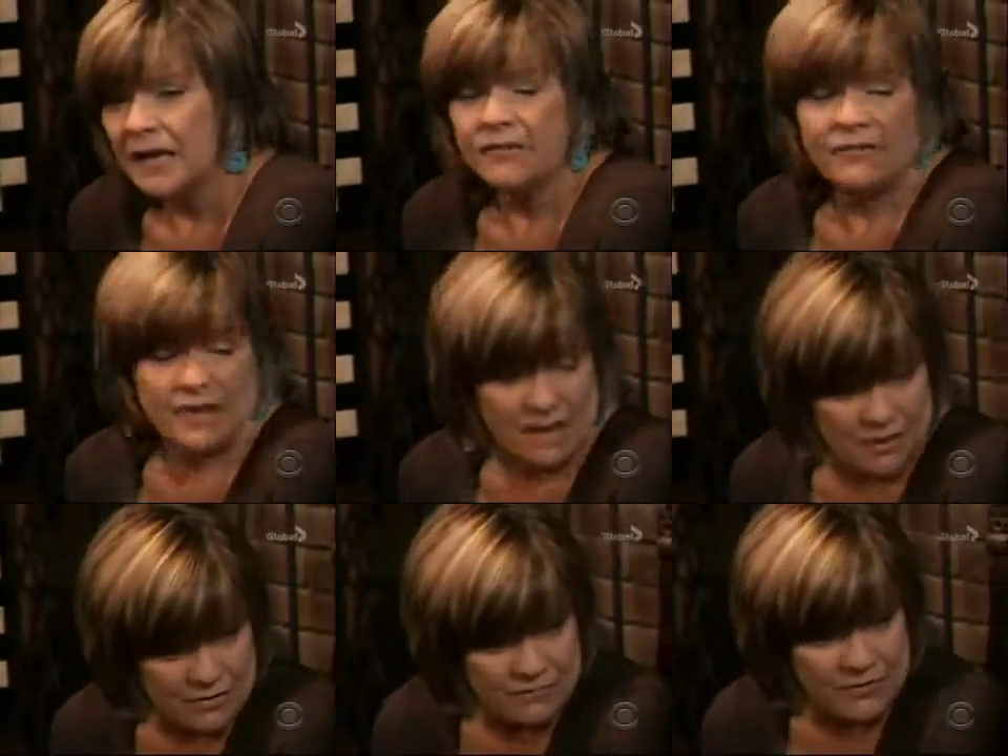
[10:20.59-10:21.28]
If I
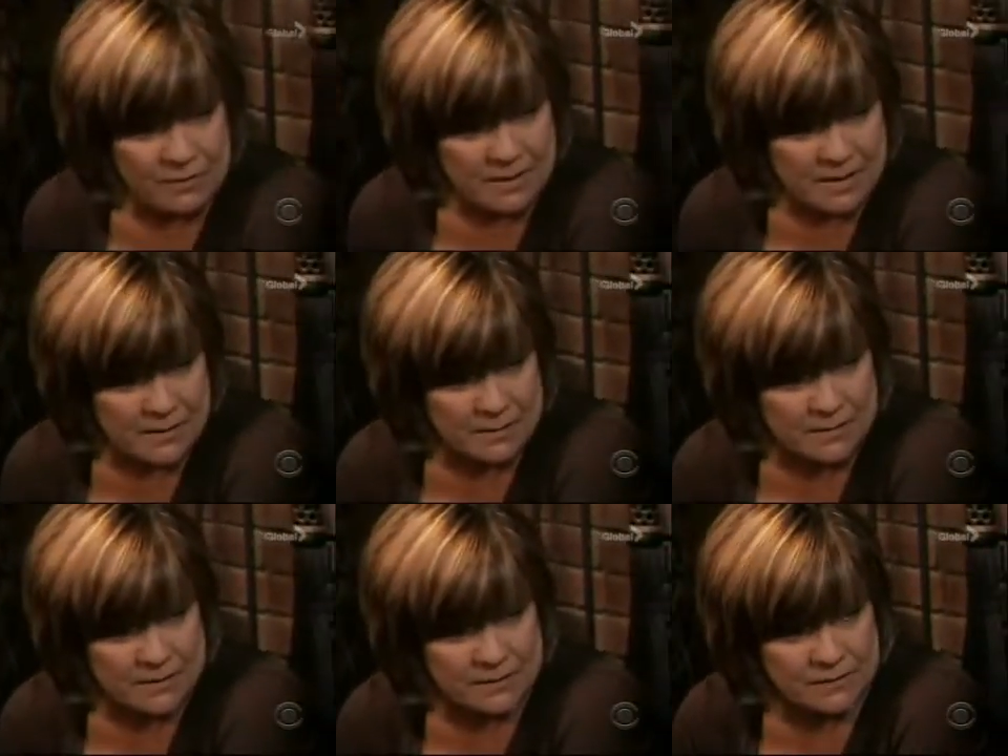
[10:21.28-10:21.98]
hear from
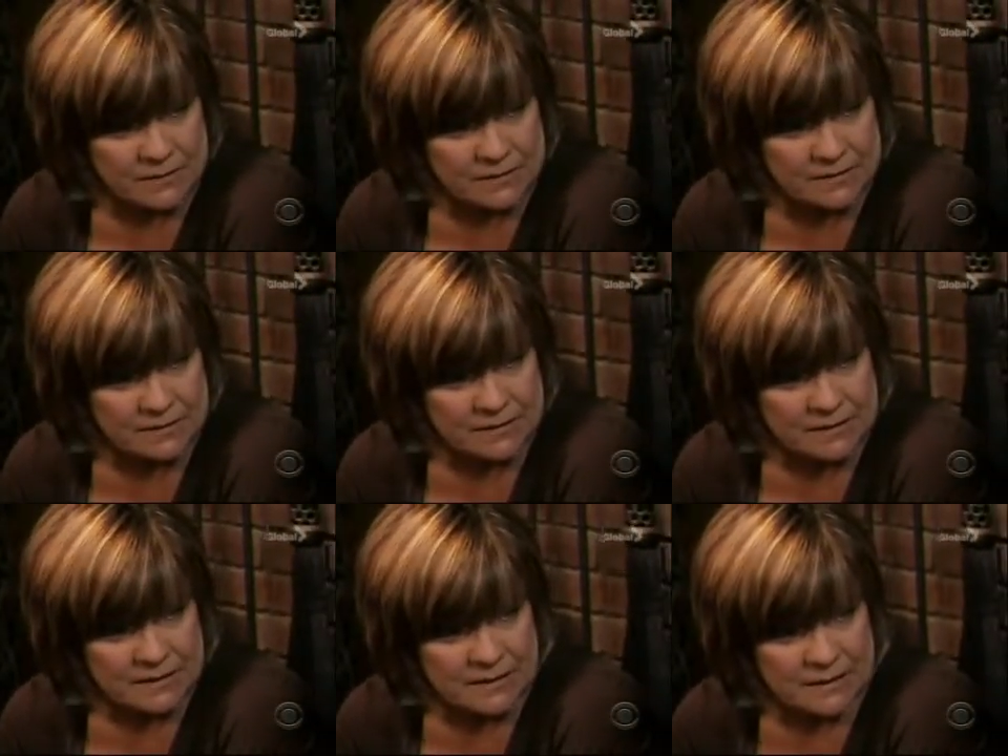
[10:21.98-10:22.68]
him,
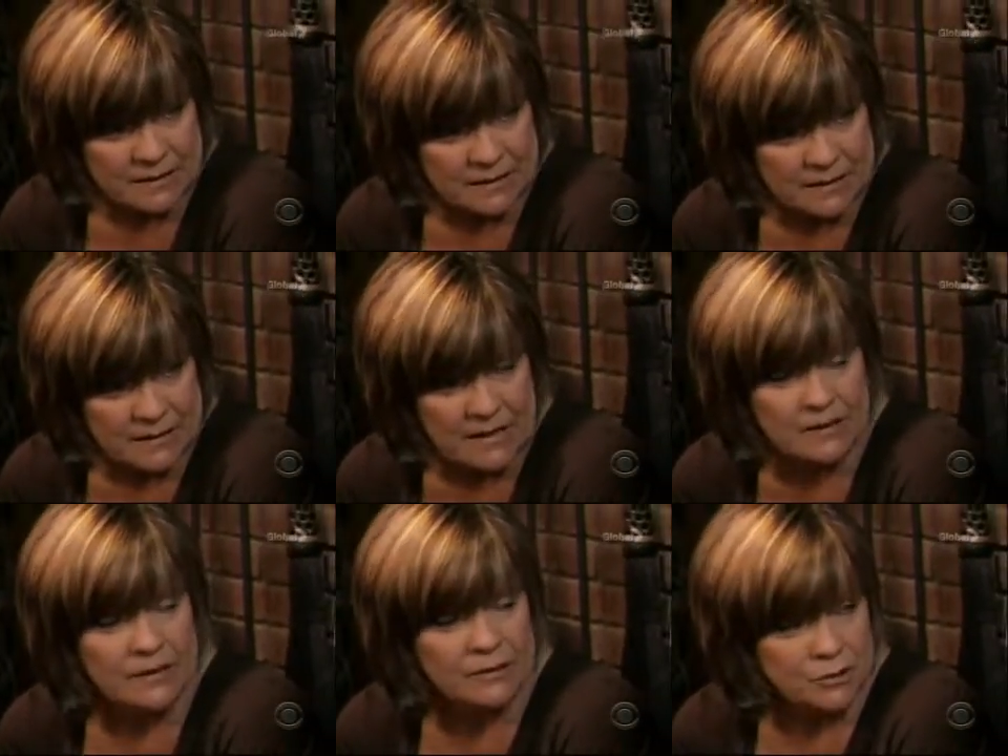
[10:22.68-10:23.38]

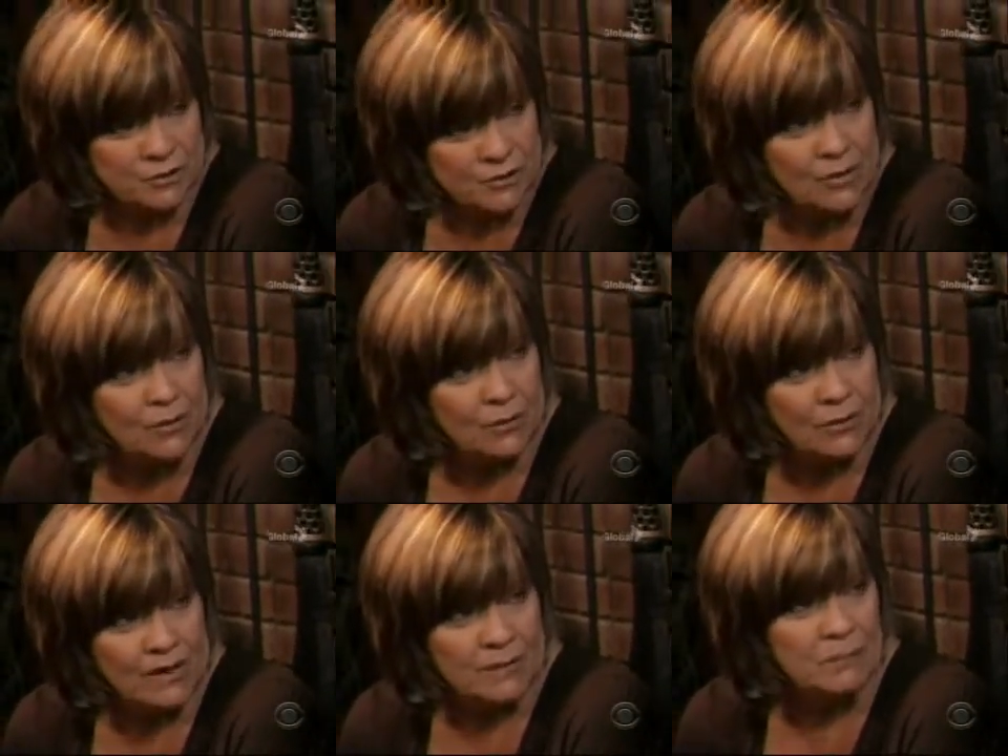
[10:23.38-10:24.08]
I'll let you
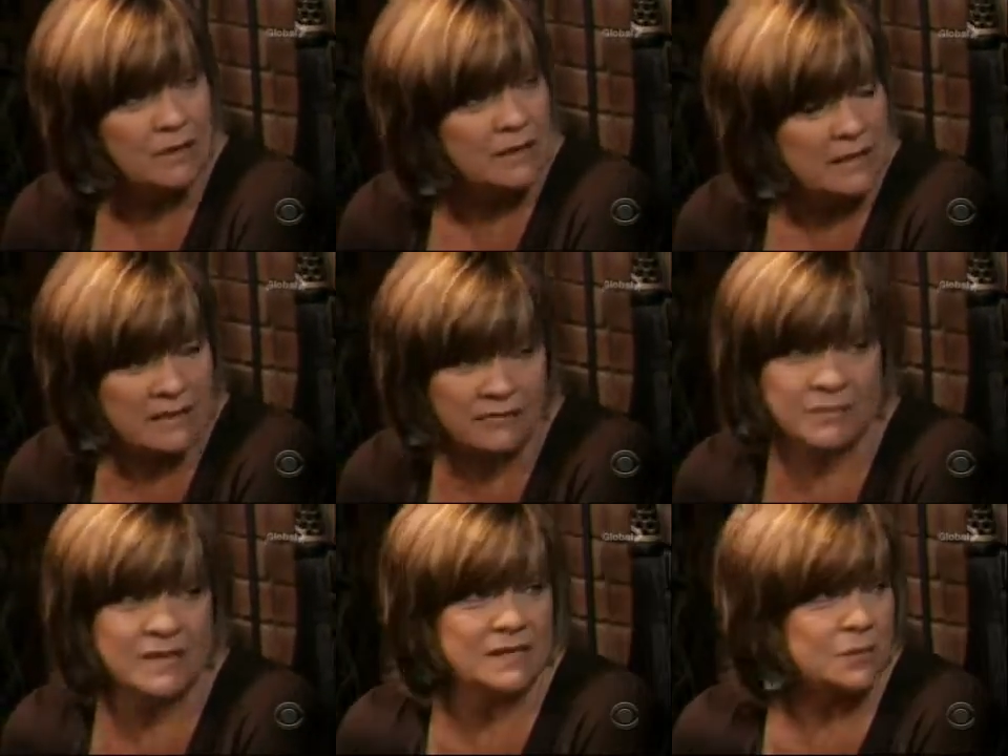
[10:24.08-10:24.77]
know. And
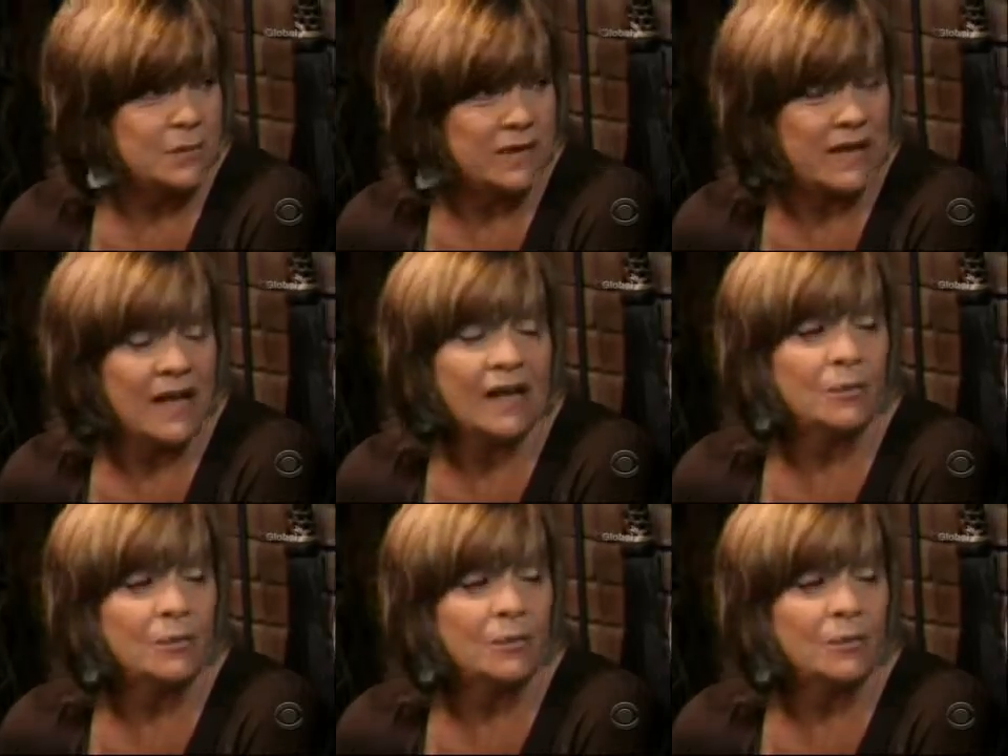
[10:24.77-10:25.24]
believe me, sweetie,